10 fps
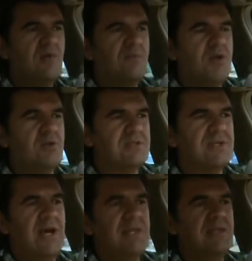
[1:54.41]
because
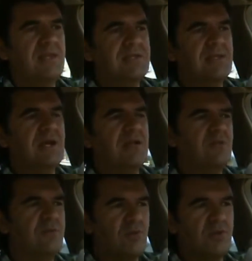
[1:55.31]
God is a God
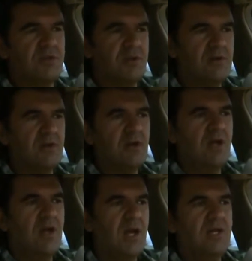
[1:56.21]
of order,
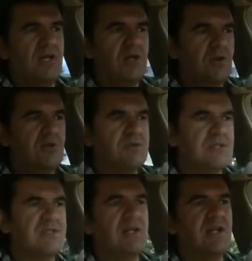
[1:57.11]
and He knows
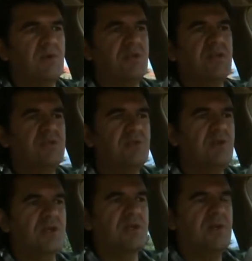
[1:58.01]
exactly what He is
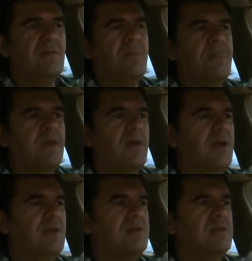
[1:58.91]
doing.
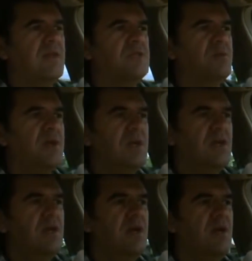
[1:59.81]
And that's why
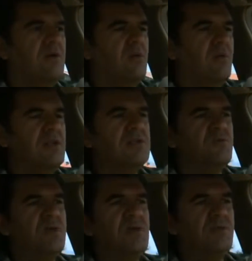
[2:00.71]

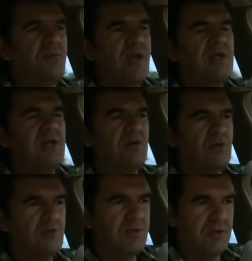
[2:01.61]
once we break the
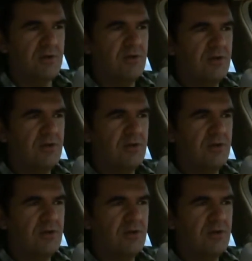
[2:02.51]
order